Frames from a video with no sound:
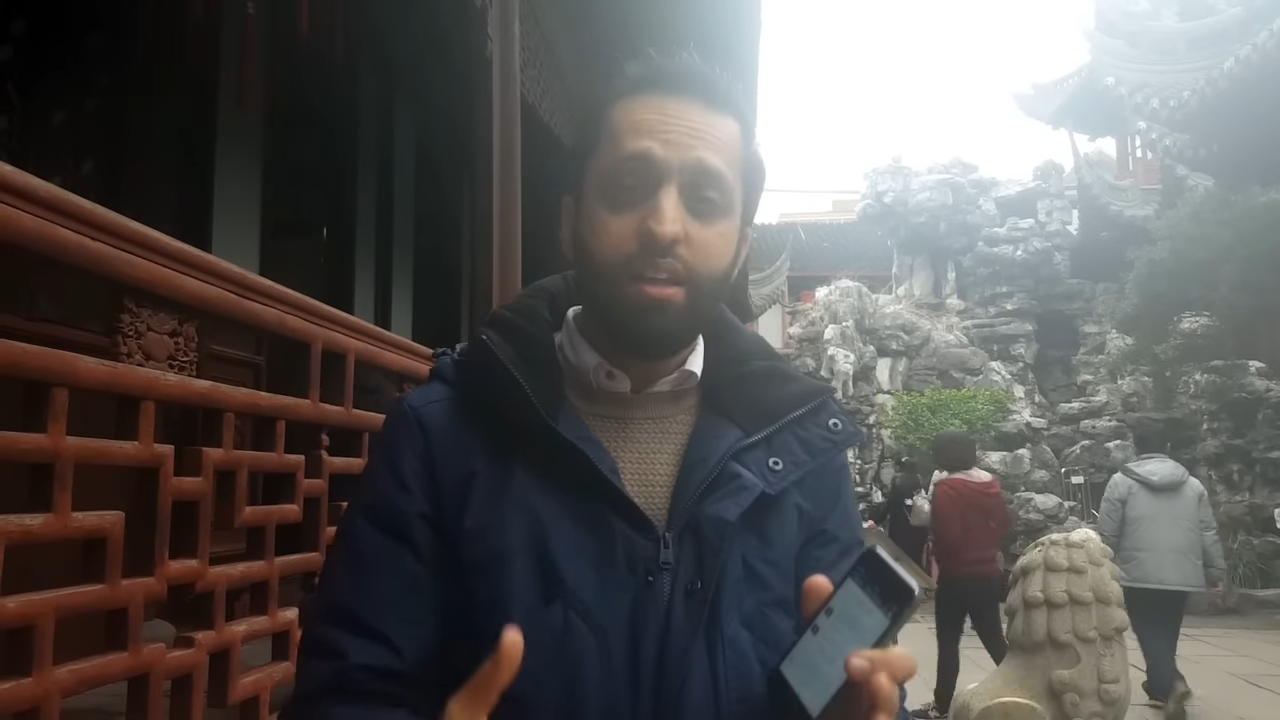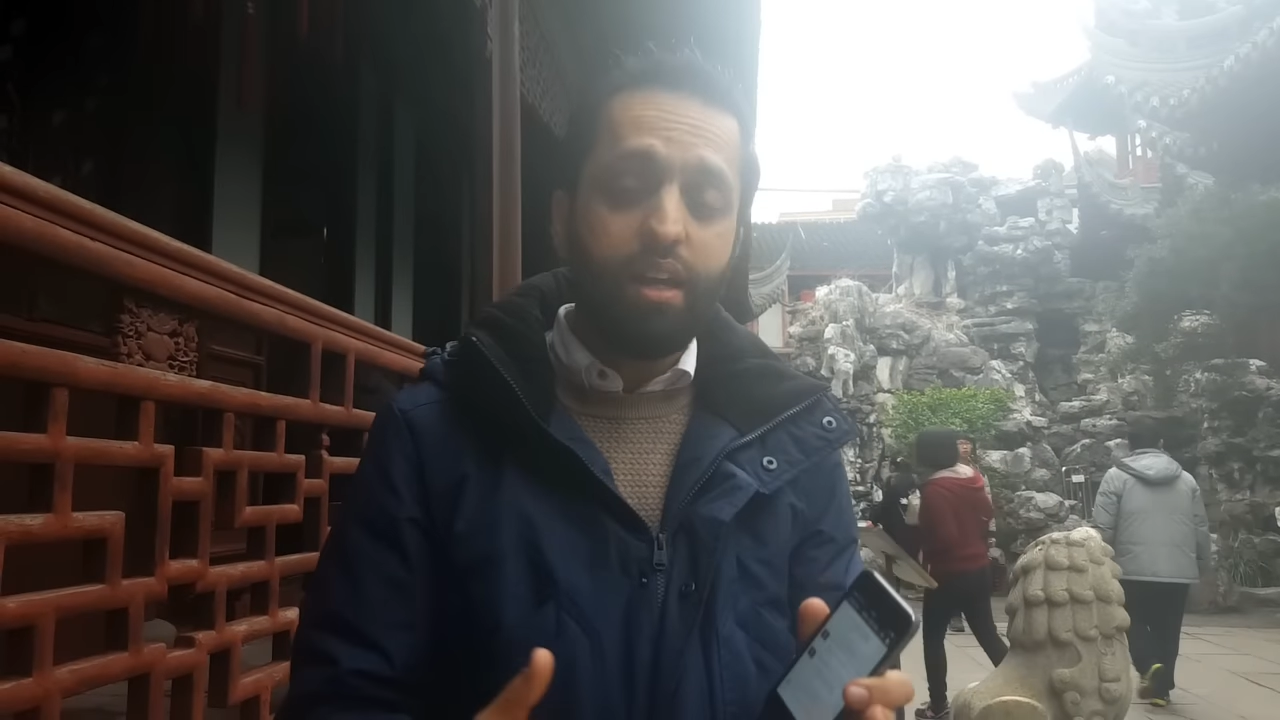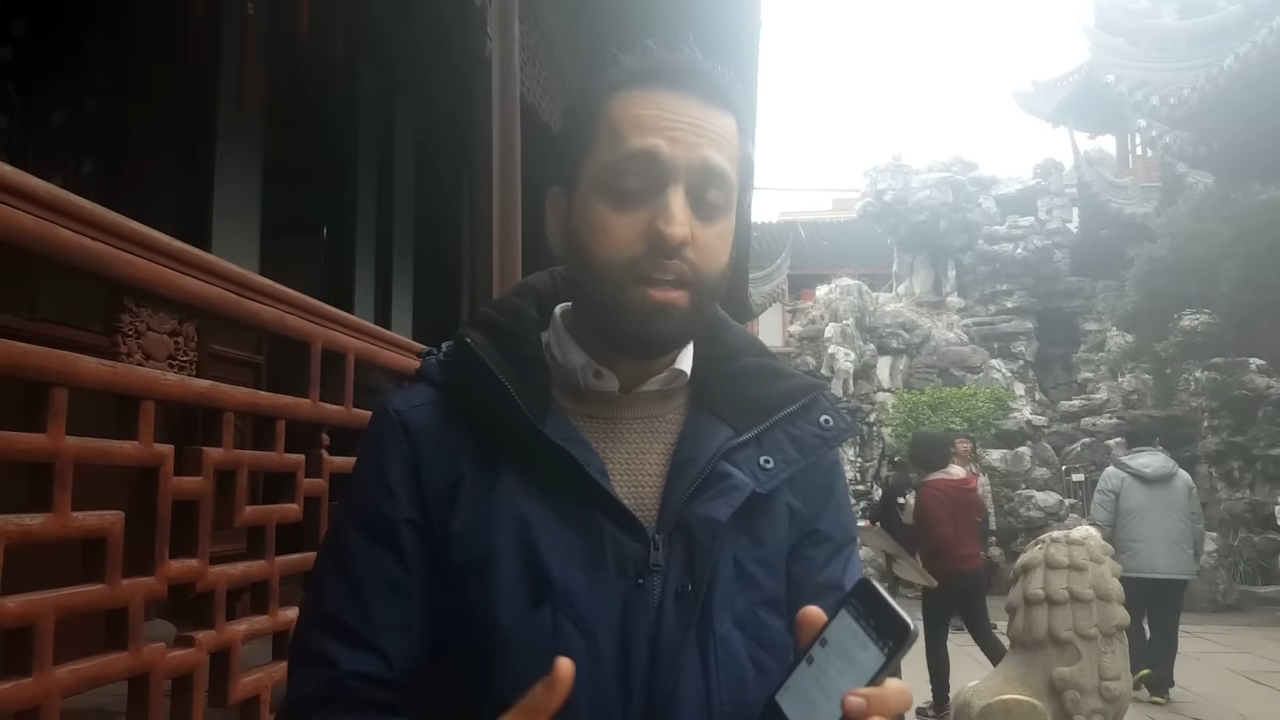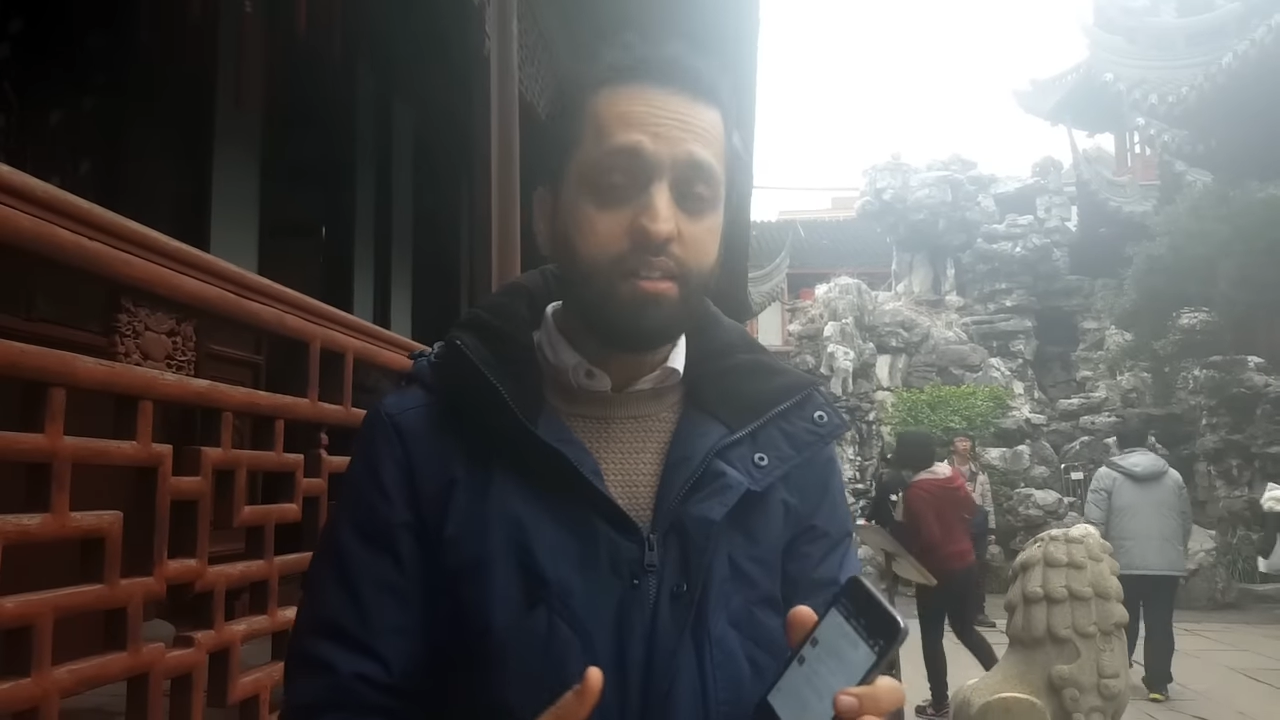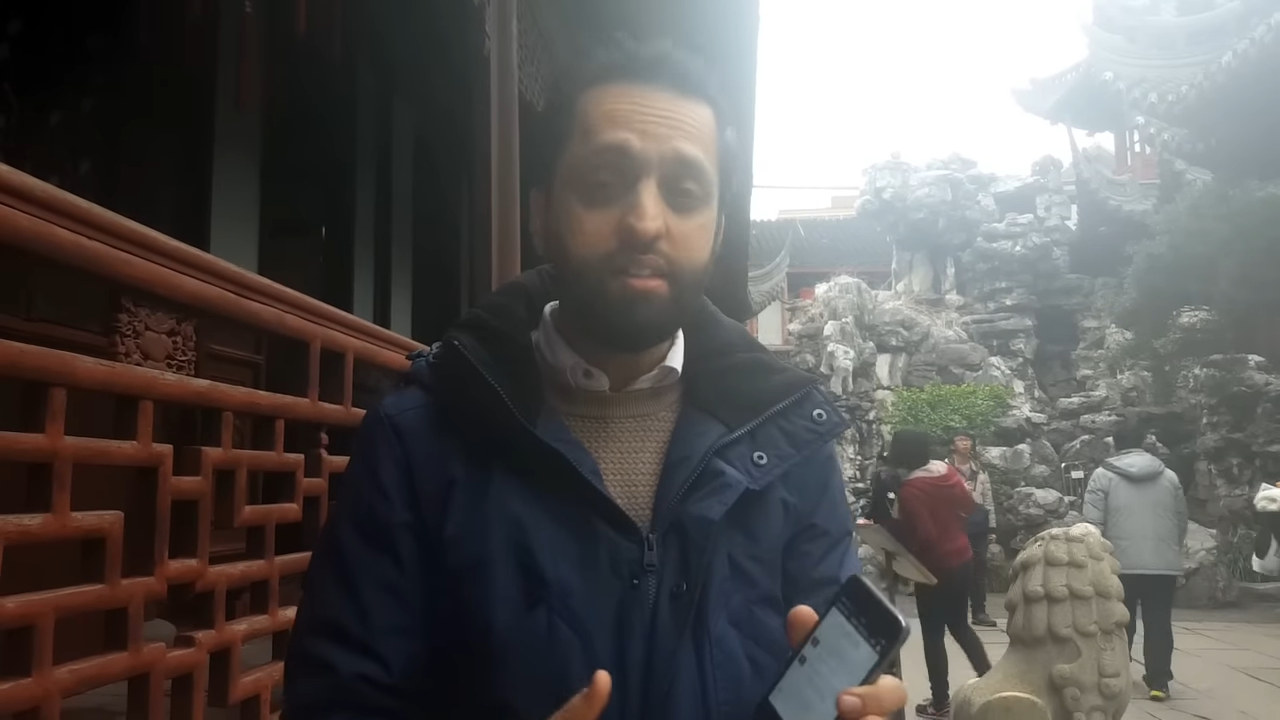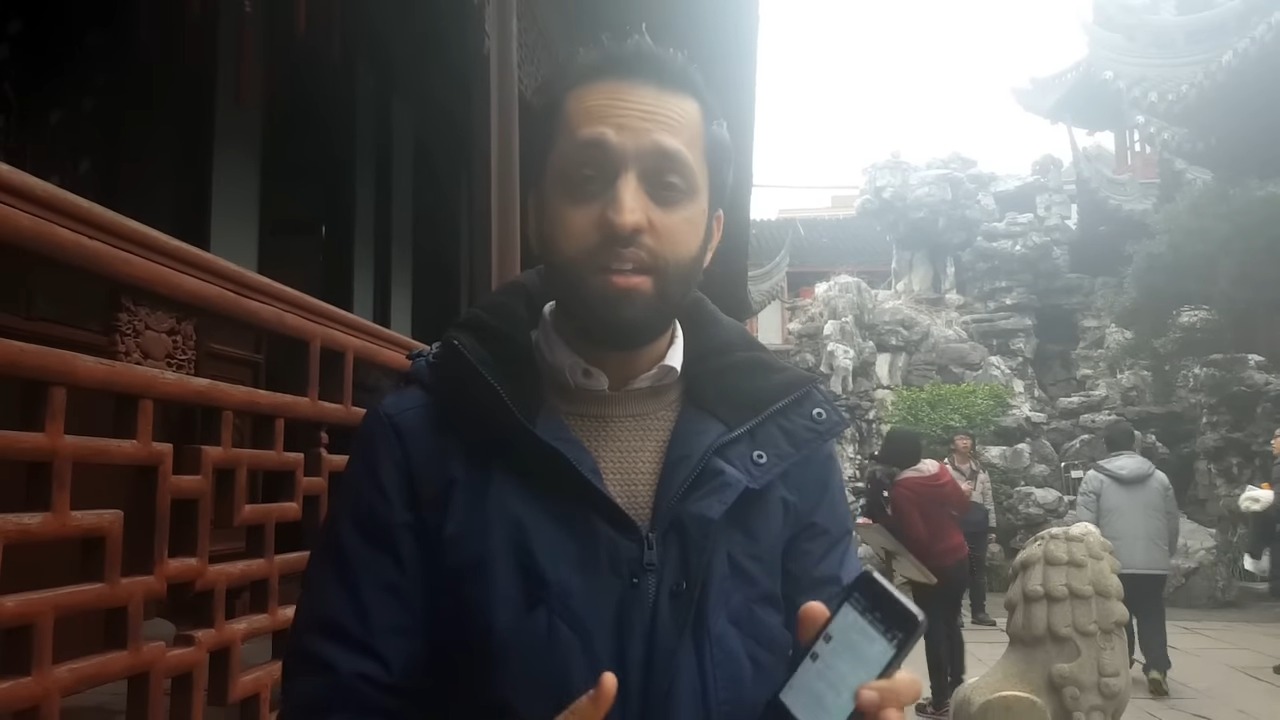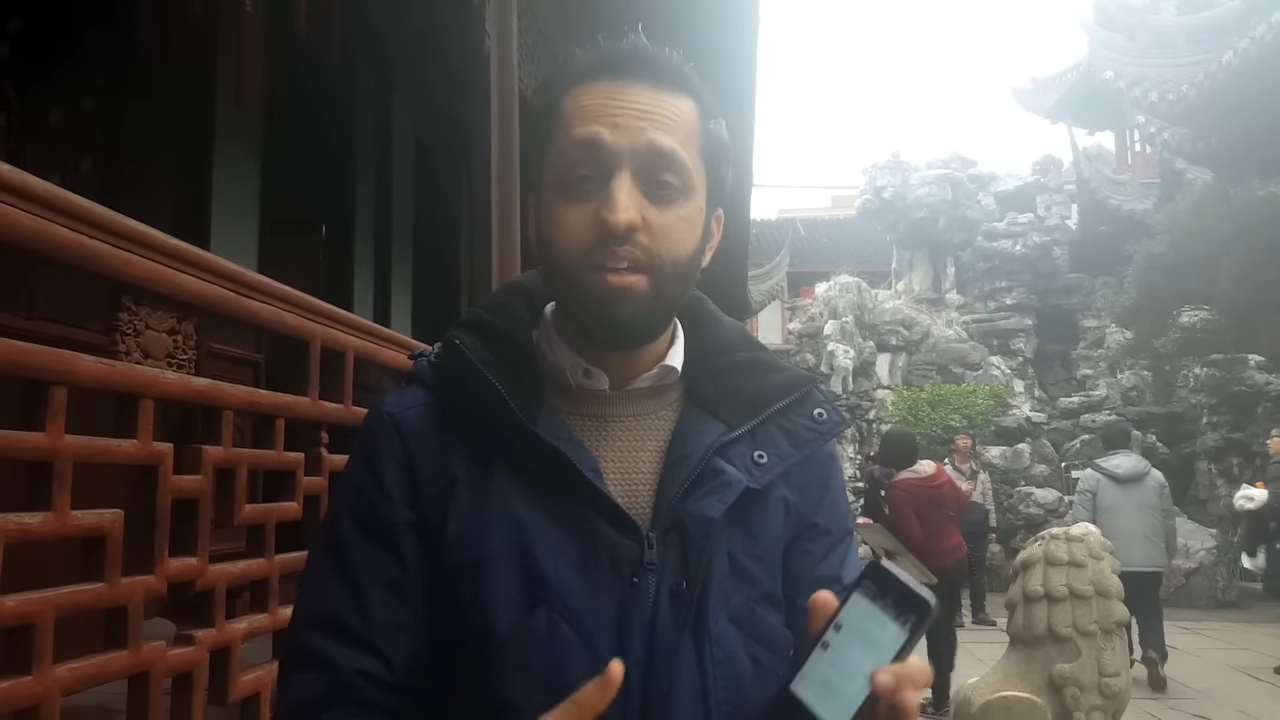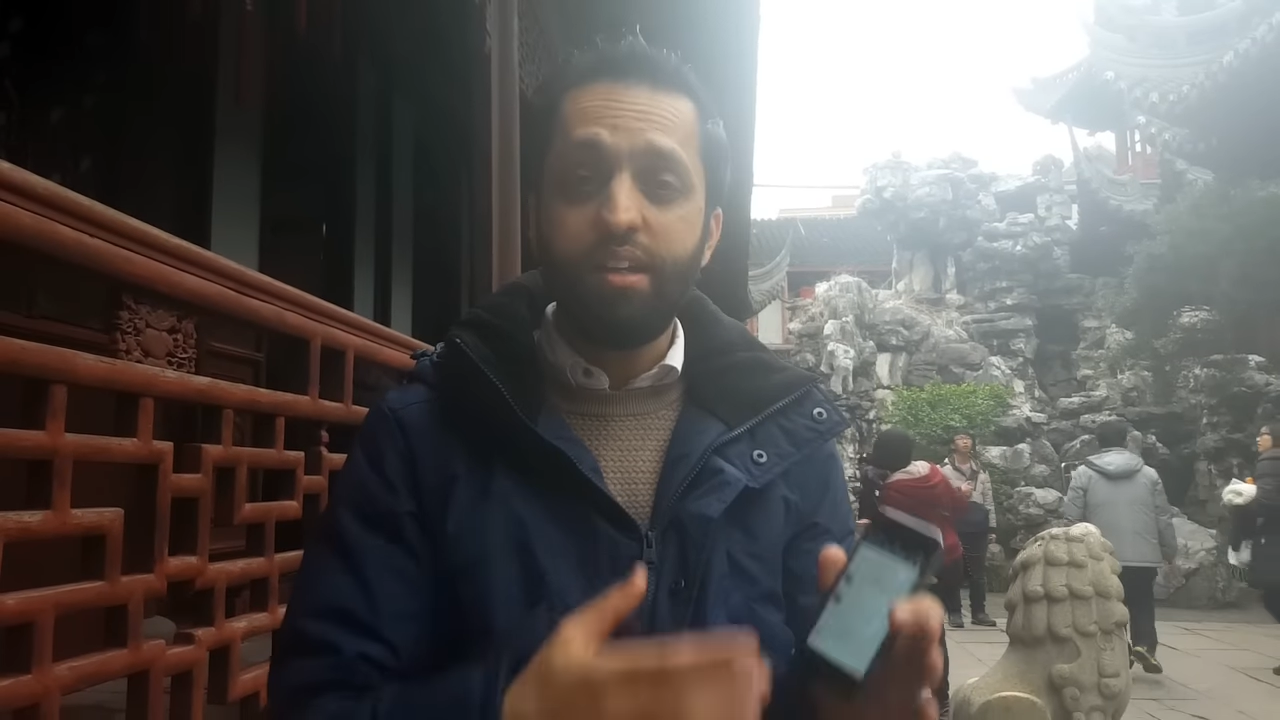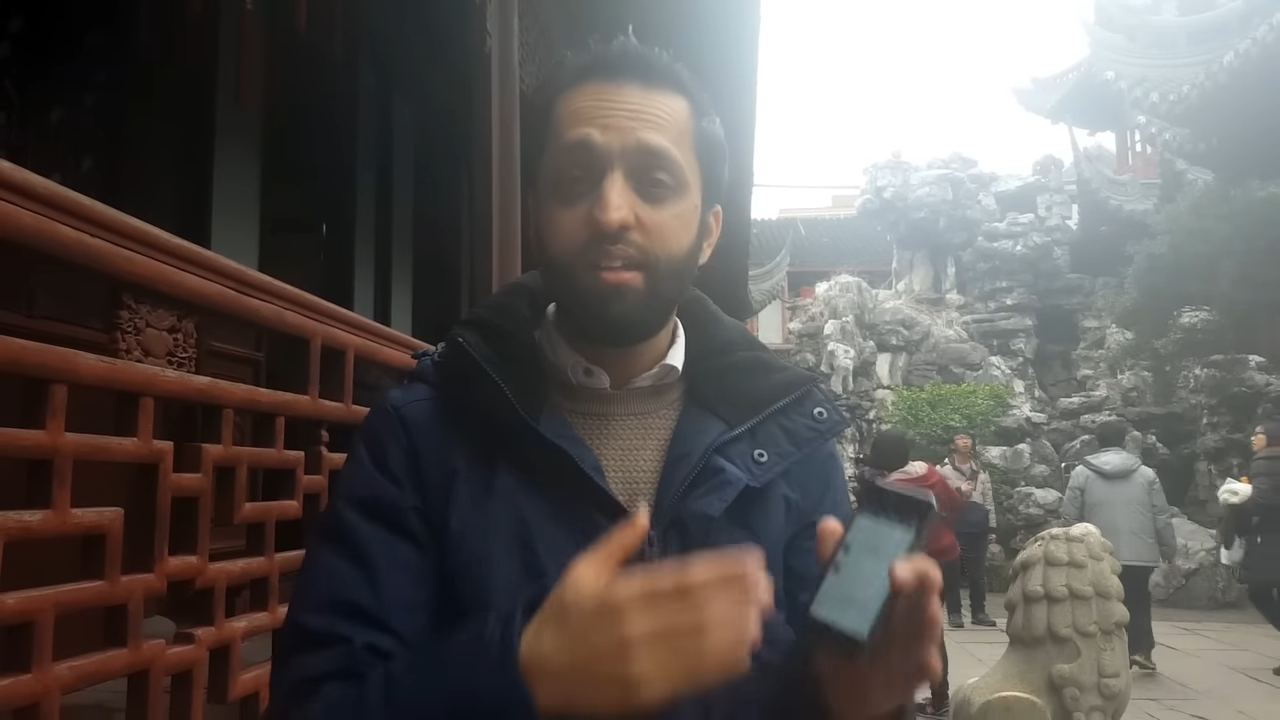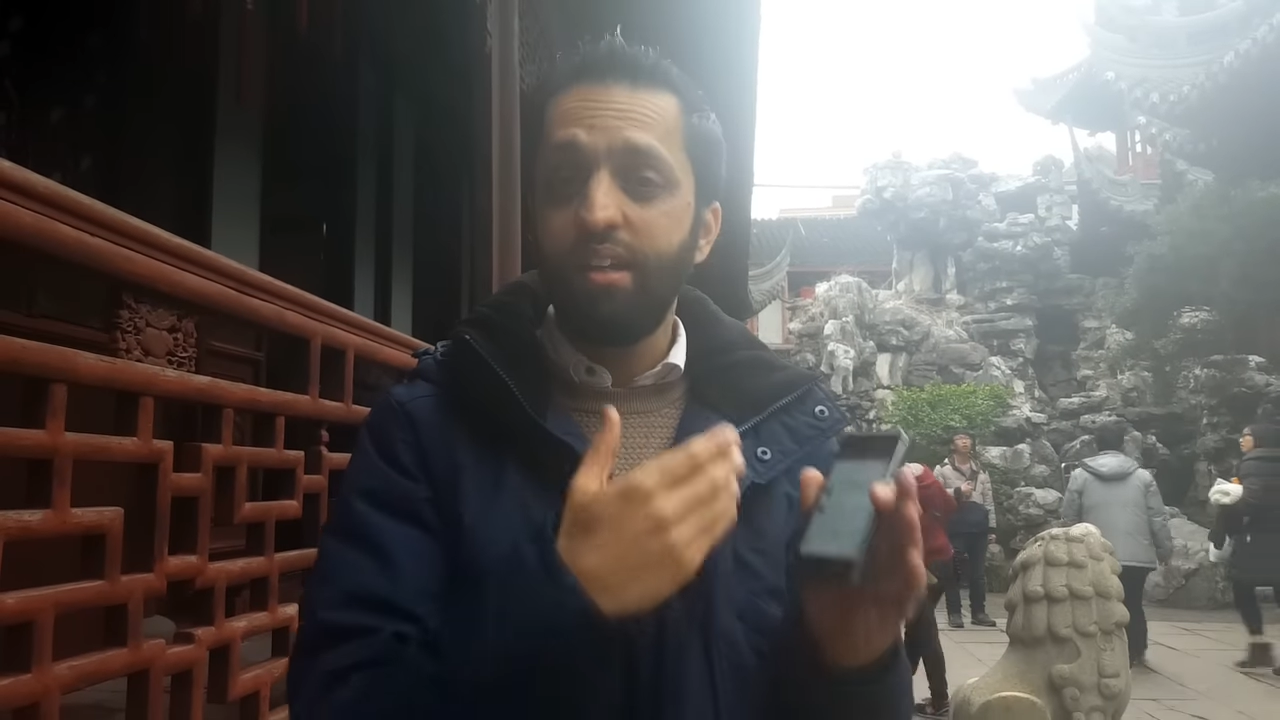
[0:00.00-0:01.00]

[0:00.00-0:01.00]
and they're